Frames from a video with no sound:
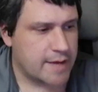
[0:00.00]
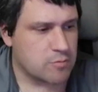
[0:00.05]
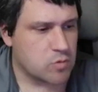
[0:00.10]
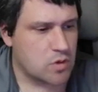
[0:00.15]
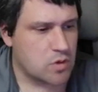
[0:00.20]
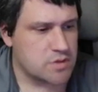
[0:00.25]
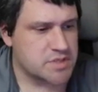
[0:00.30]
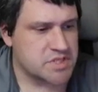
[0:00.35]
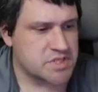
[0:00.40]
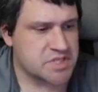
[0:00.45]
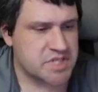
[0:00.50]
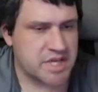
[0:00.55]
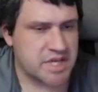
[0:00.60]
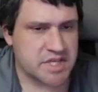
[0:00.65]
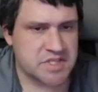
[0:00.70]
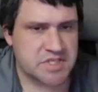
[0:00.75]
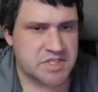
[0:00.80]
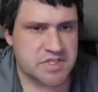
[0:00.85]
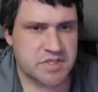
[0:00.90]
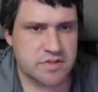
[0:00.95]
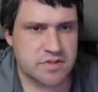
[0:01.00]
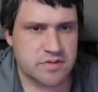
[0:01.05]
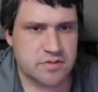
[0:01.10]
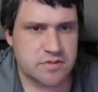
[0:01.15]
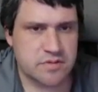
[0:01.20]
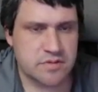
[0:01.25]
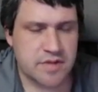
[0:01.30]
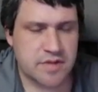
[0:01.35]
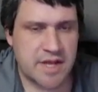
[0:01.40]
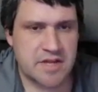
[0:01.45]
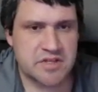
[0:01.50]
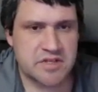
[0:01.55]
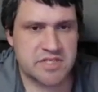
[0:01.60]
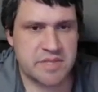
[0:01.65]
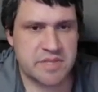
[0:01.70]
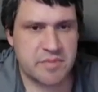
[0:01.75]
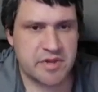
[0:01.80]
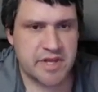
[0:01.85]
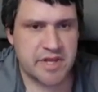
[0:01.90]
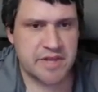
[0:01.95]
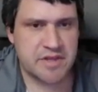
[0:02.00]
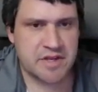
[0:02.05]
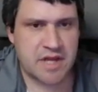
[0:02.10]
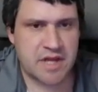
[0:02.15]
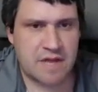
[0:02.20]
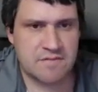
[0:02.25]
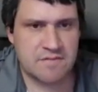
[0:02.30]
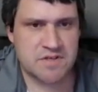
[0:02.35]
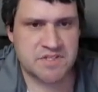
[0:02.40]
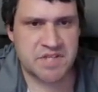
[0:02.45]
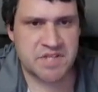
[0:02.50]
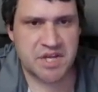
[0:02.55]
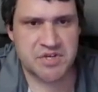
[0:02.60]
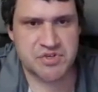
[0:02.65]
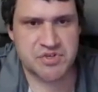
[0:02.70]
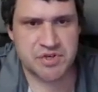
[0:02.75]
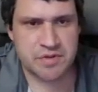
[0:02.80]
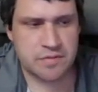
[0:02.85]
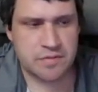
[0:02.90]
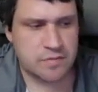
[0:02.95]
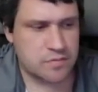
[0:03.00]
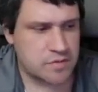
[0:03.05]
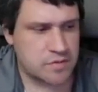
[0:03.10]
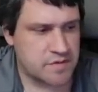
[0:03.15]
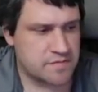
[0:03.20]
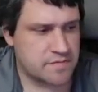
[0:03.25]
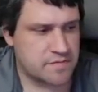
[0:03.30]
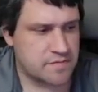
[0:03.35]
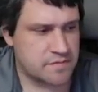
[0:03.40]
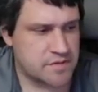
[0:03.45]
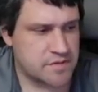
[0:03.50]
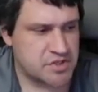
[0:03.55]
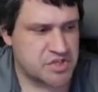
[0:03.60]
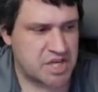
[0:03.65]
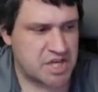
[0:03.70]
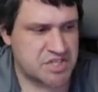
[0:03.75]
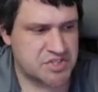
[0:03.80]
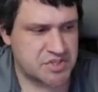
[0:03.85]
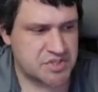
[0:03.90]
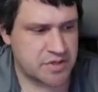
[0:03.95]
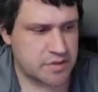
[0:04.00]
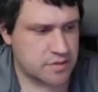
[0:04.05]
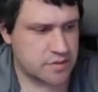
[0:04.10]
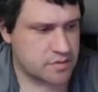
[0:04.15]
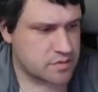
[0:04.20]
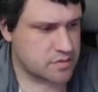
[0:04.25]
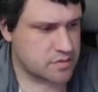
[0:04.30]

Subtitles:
I rolled a 6. Can you simulate the conversation with the jester?